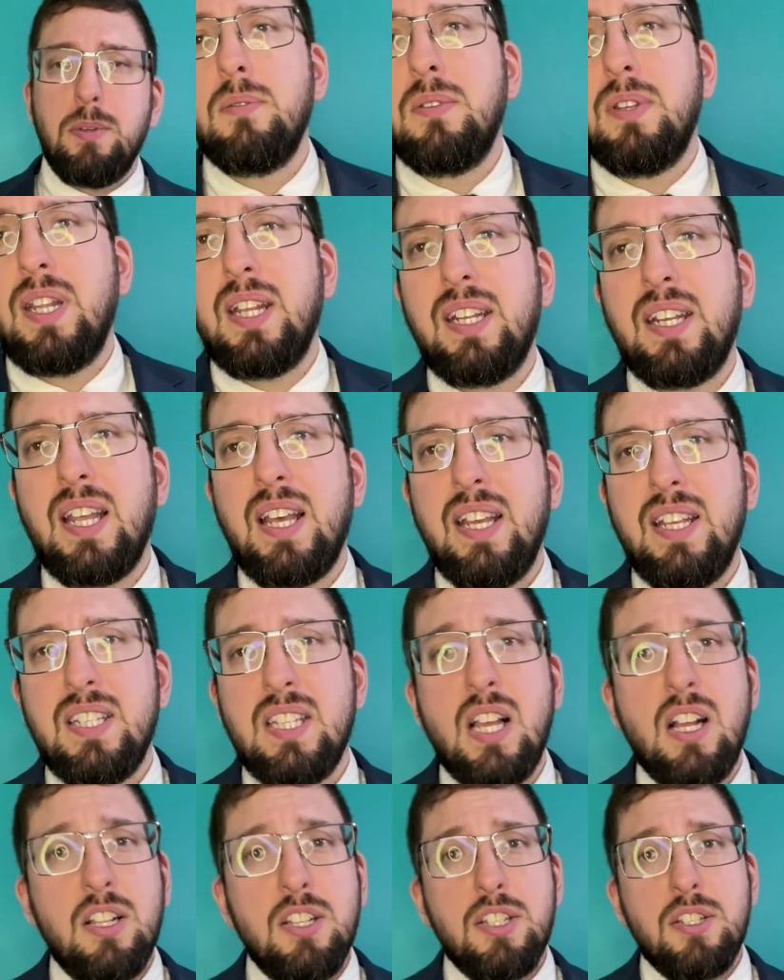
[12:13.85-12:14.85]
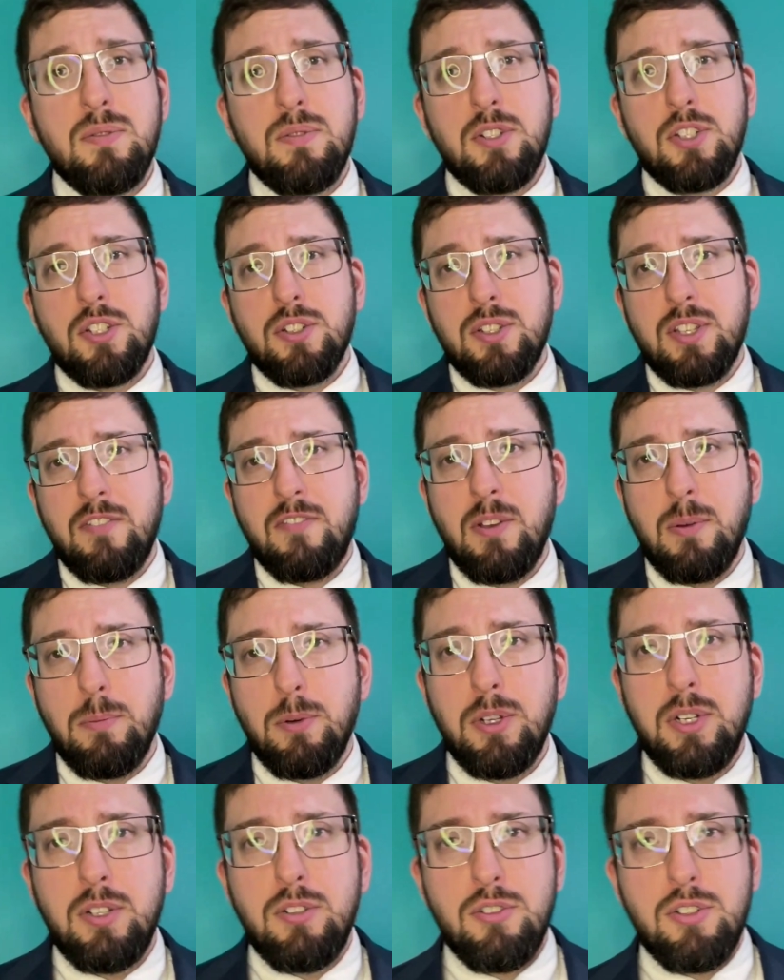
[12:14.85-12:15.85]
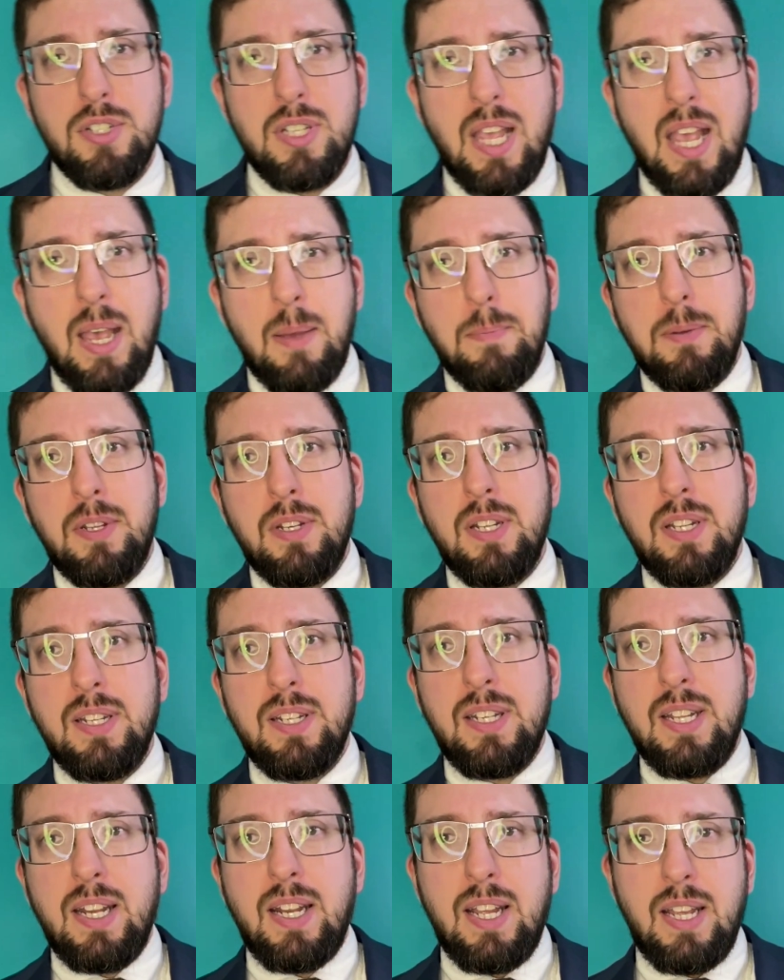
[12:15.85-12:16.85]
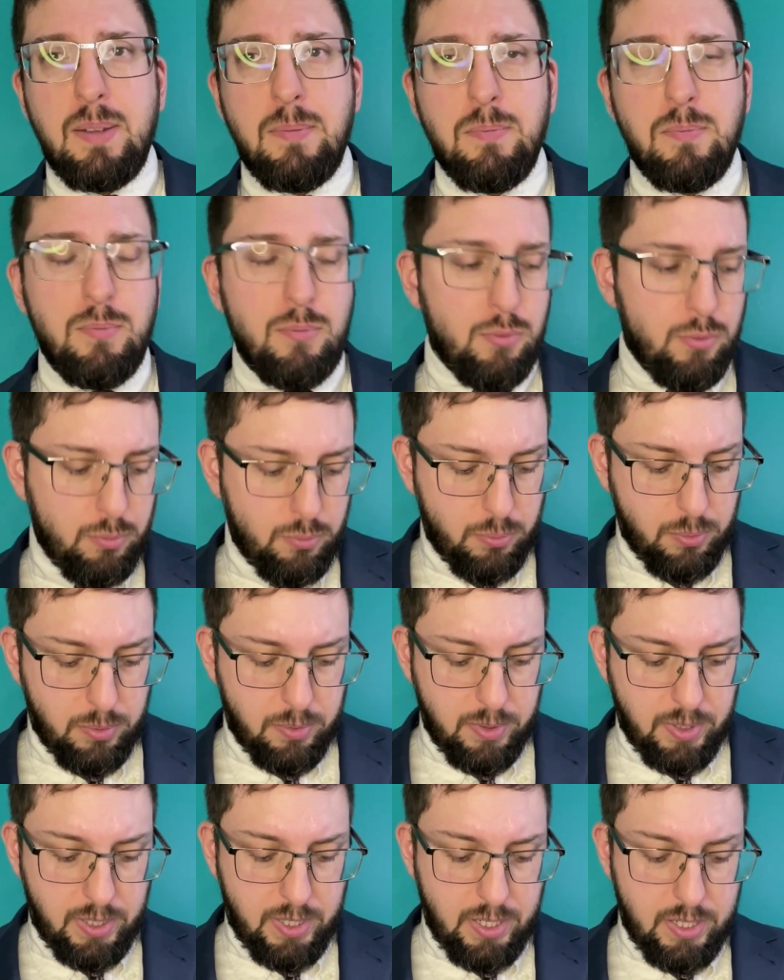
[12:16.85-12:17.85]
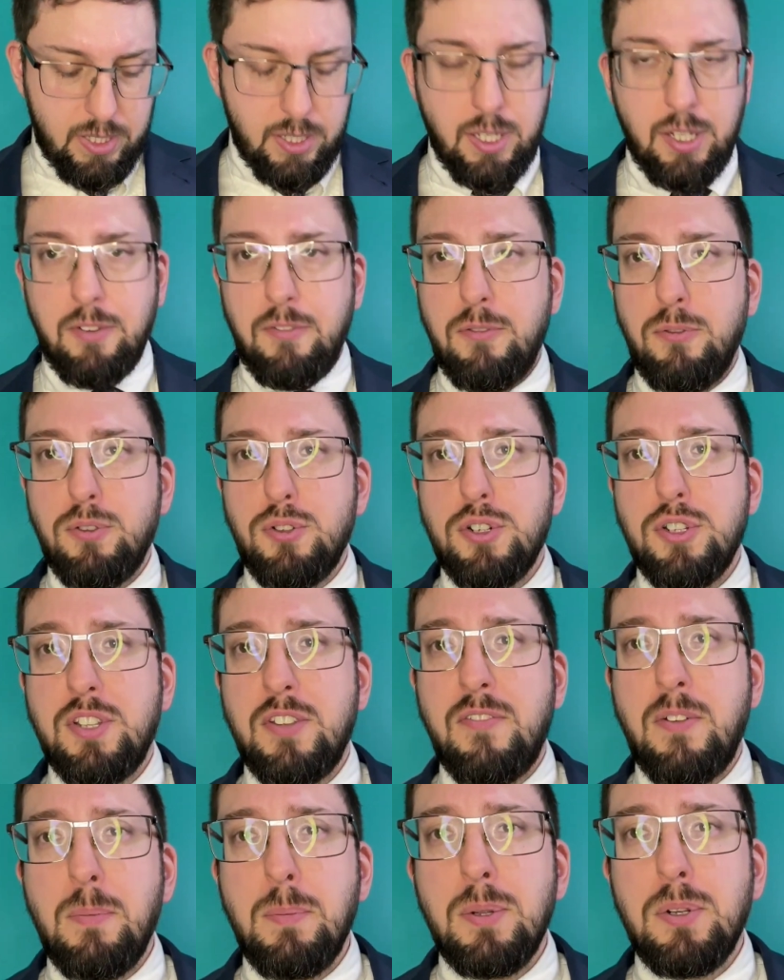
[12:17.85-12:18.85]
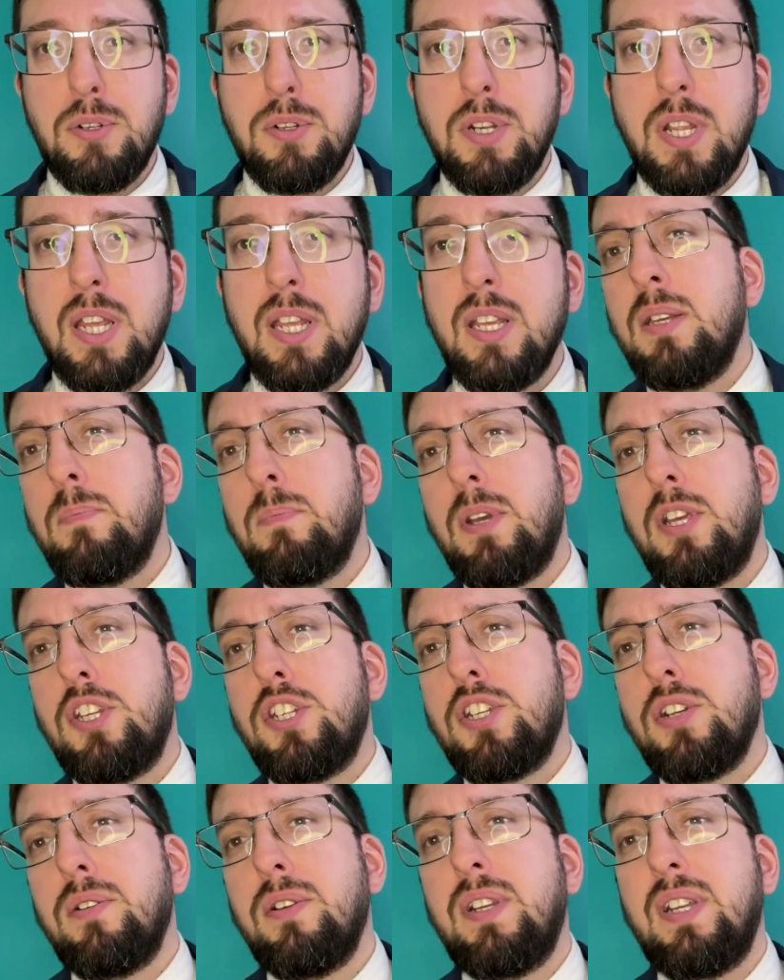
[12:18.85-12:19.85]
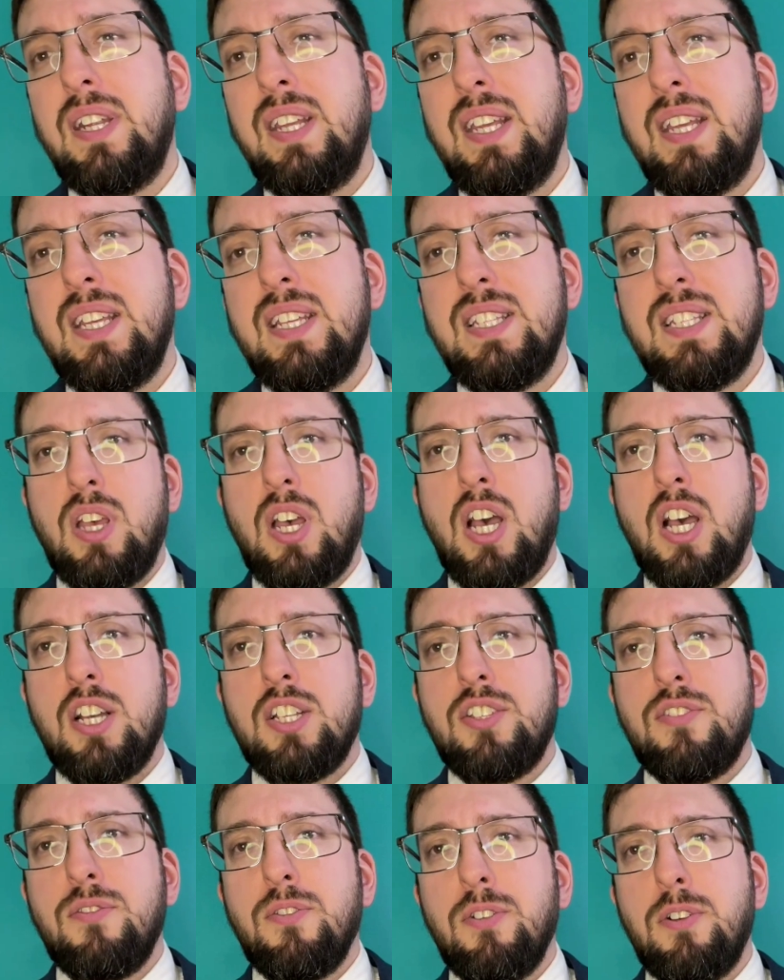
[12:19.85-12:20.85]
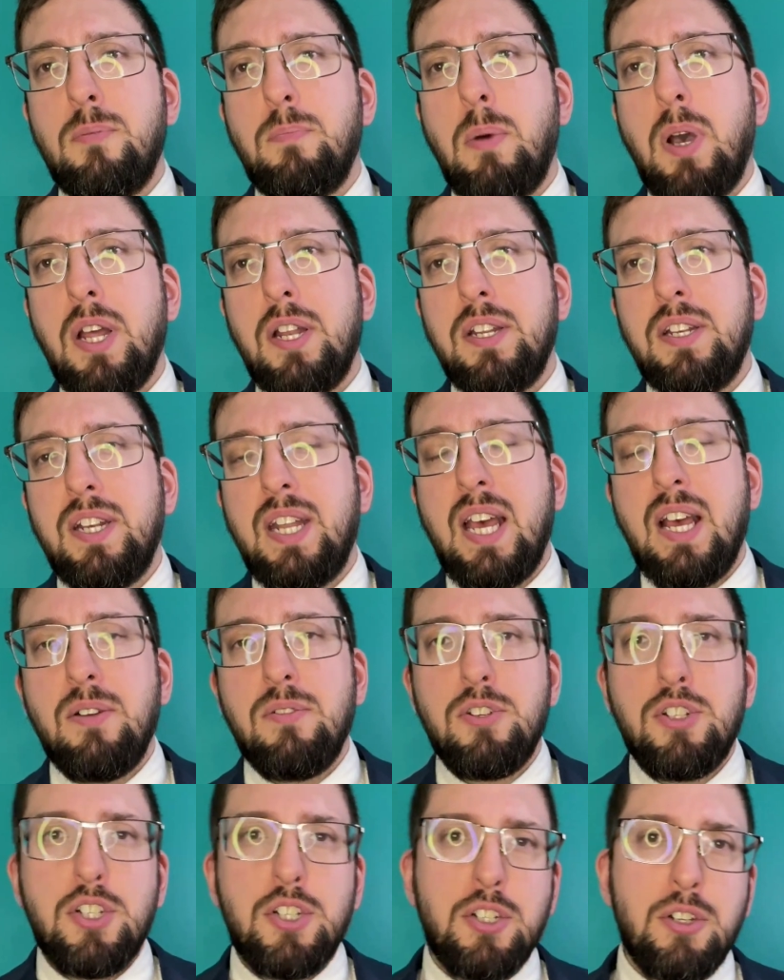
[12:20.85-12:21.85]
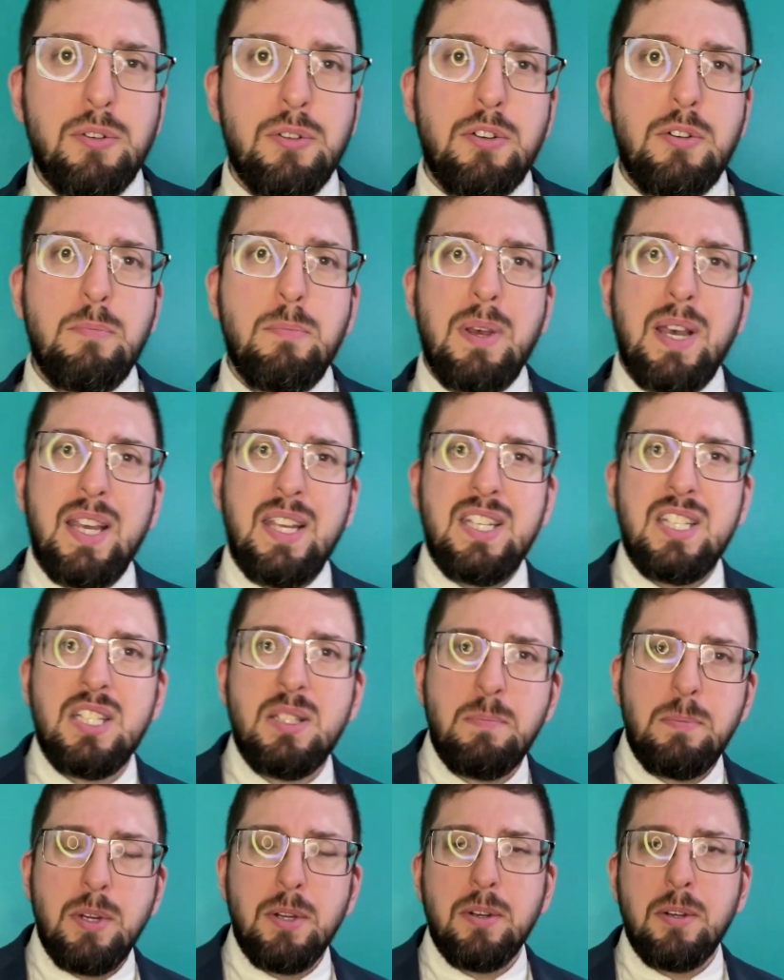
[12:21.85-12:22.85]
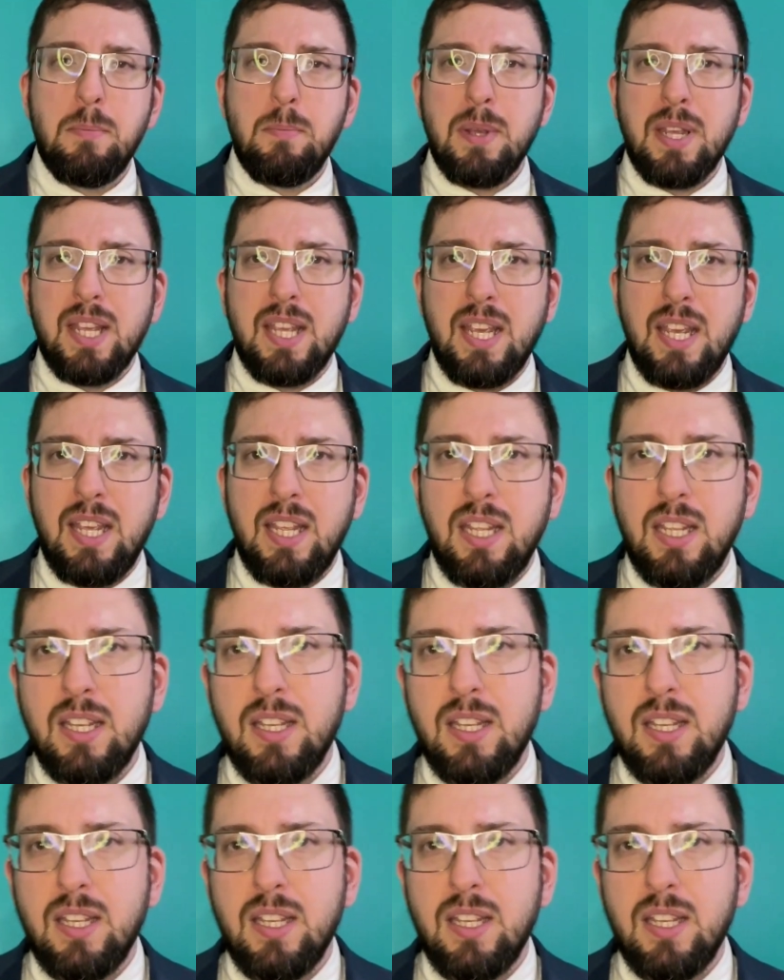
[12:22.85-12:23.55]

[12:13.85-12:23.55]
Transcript: Necktie is also a Joseph Abboud. It just happened that I'm wearing a lot of Joseph Abboud today. My shirt is Oxford button-down shirt by Spier & Mackay.